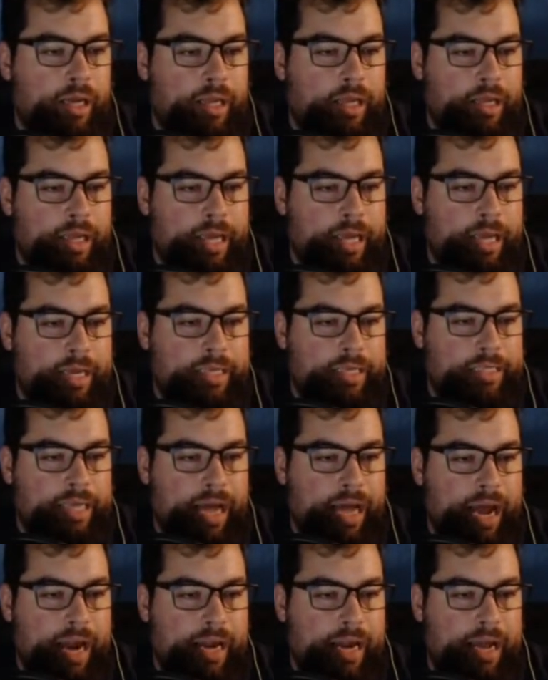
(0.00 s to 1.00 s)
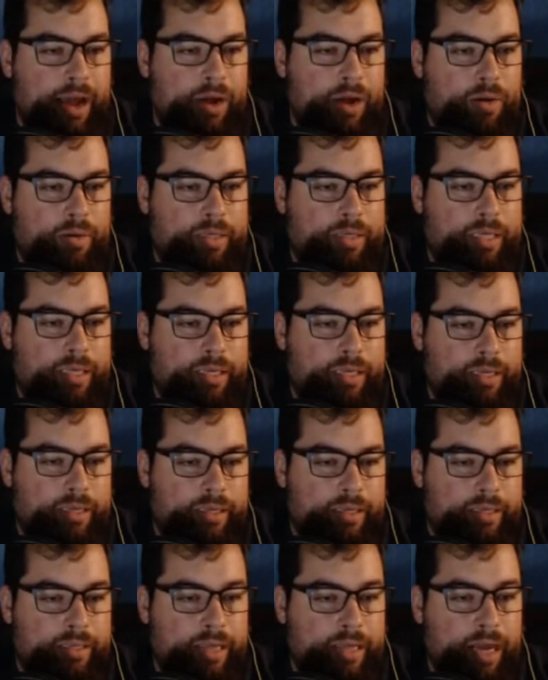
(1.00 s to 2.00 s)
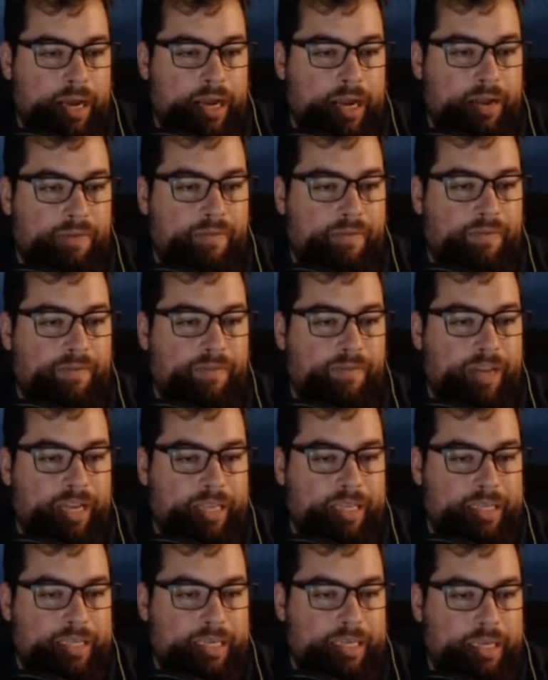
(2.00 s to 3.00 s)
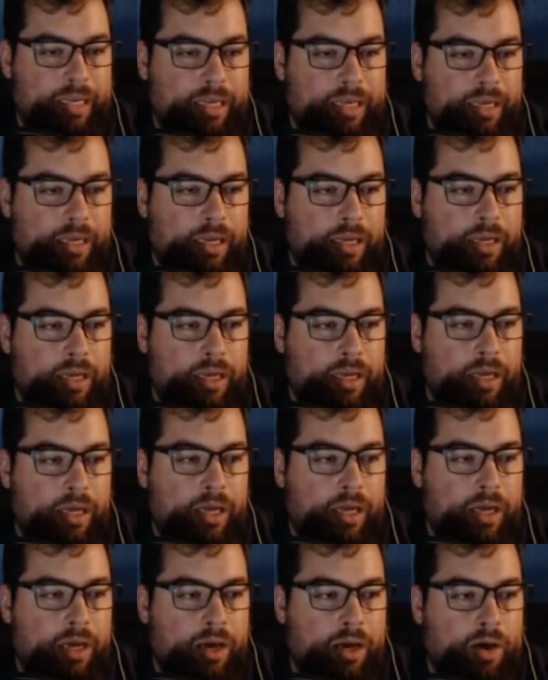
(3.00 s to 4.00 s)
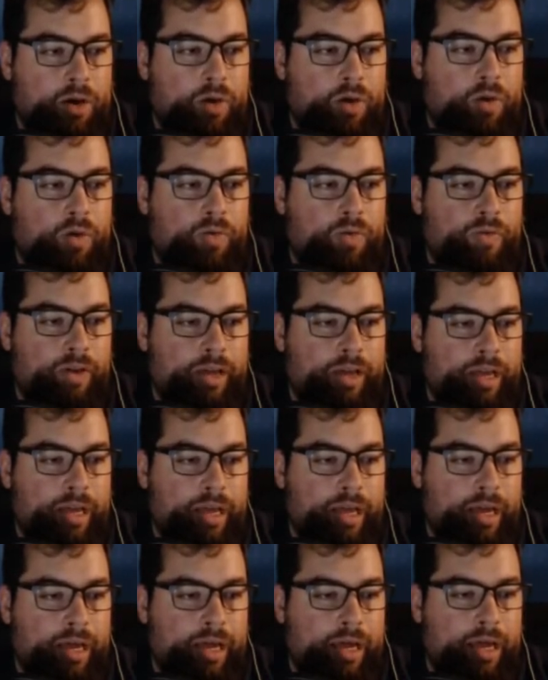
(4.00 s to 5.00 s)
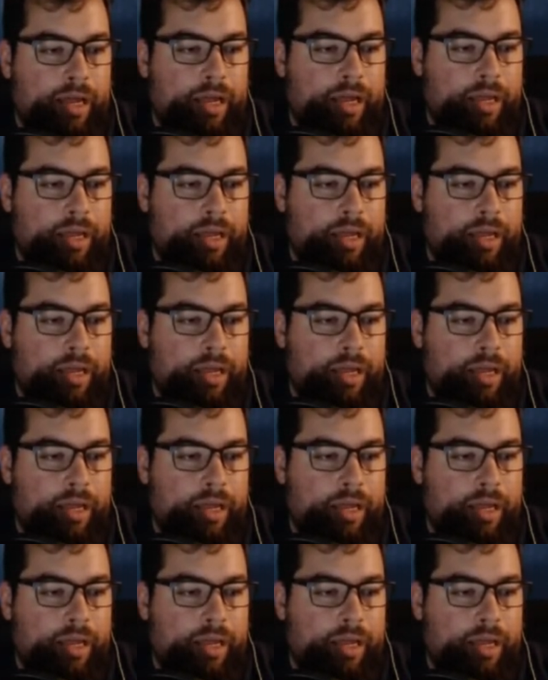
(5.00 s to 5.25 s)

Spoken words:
King's hideout is not gonna fit over here.